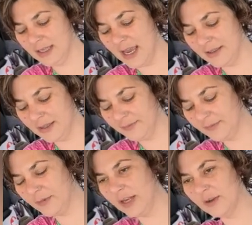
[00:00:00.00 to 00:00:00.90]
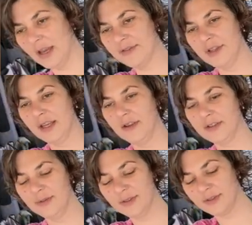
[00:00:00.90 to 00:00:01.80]
Yeah, they look after their
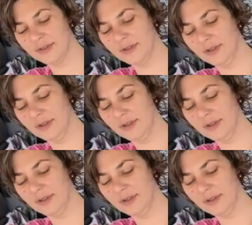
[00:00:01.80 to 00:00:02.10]
customers.